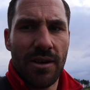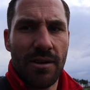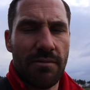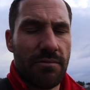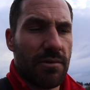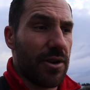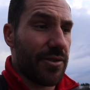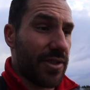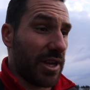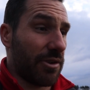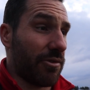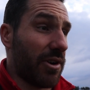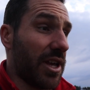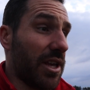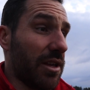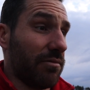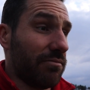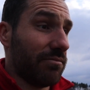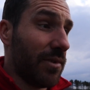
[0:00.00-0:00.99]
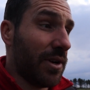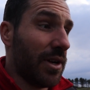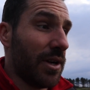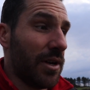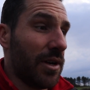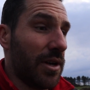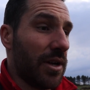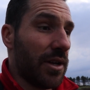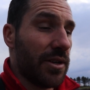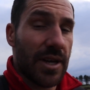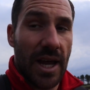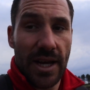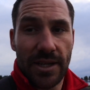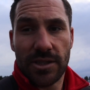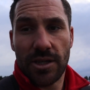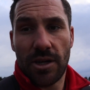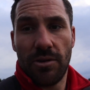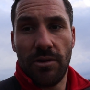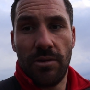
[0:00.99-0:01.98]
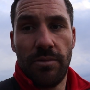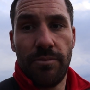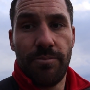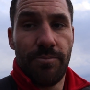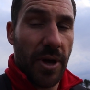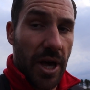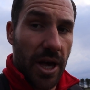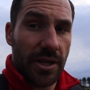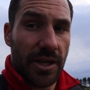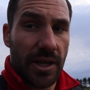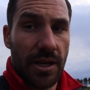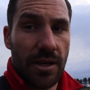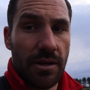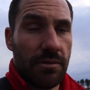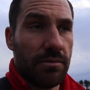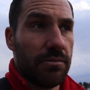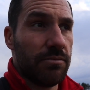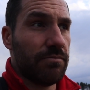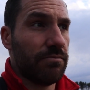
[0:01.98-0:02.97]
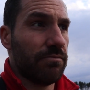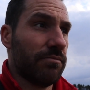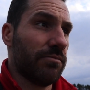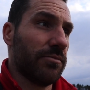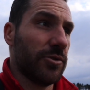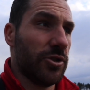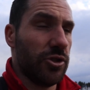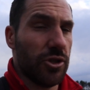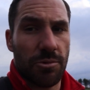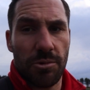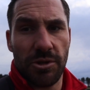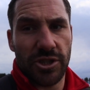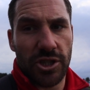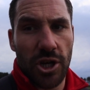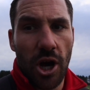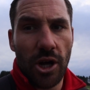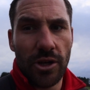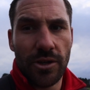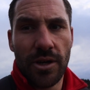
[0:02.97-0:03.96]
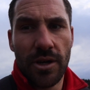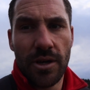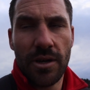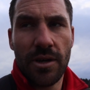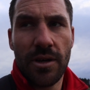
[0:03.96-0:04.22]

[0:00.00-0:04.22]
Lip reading: Rather than thinking, right, next hole, birdie, the other one's gone.